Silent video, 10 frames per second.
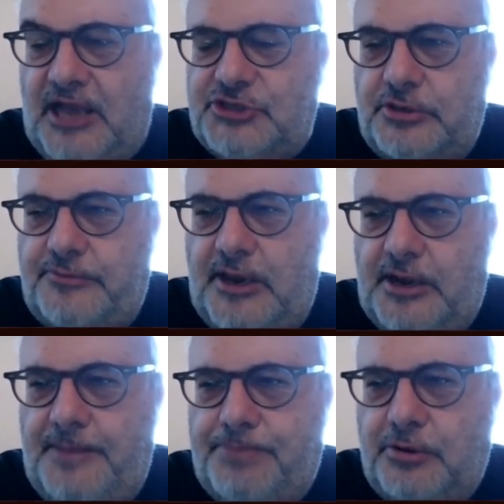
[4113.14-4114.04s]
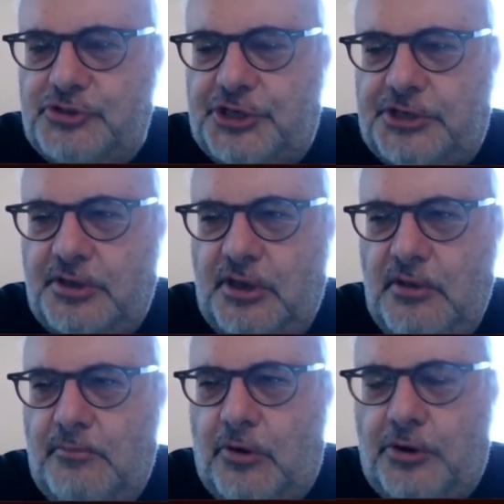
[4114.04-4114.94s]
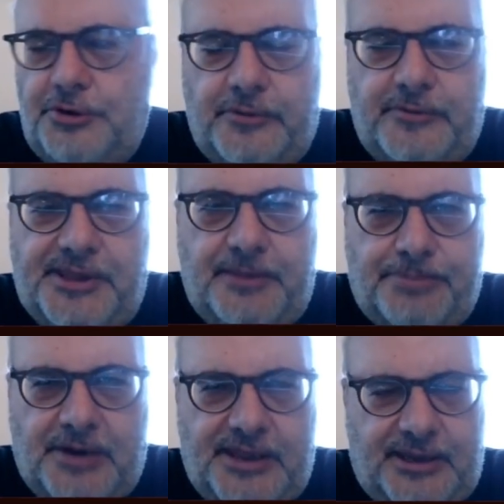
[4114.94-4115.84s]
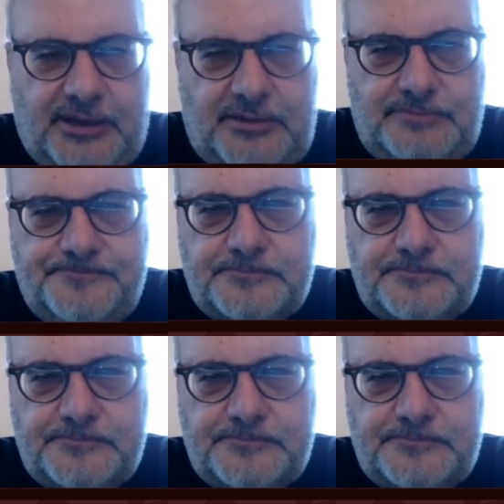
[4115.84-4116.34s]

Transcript: I should really push it more towards the present.